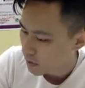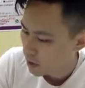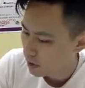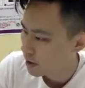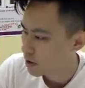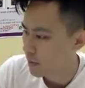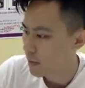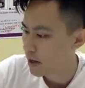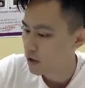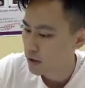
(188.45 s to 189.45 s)
Okay, so maybe
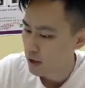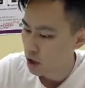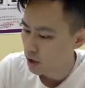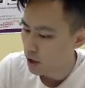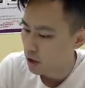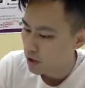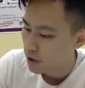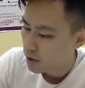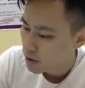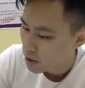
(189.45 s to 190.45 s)
I use the other color.
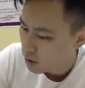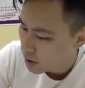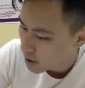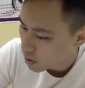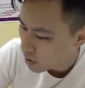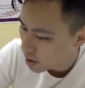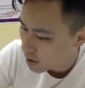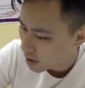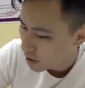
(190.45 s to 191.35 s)
So this one